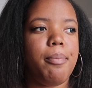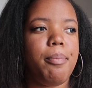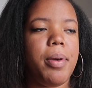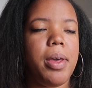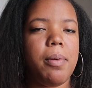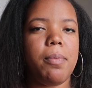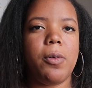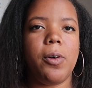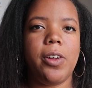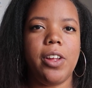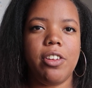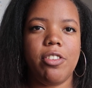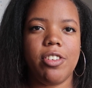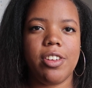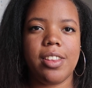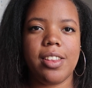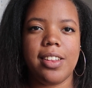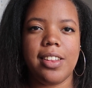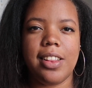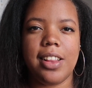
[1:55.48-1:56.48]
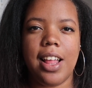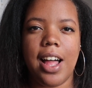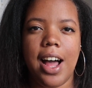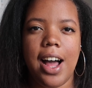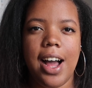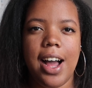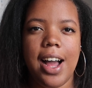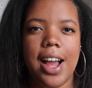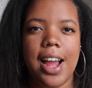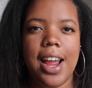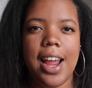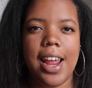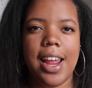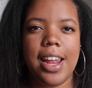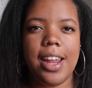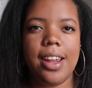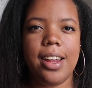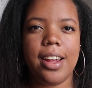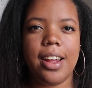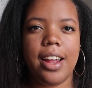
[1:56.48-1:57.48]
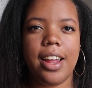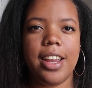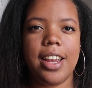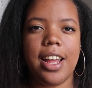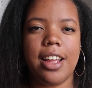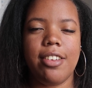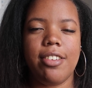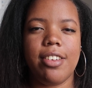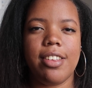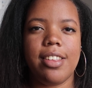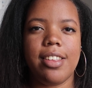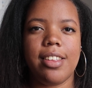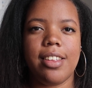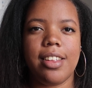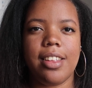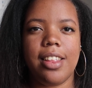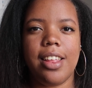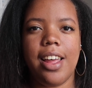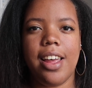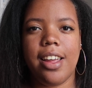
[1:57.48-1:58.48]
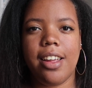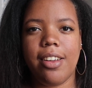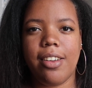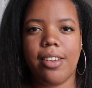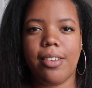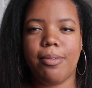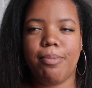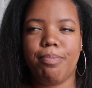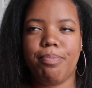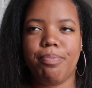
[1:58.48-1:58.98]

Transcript: people could just lie, and I just like,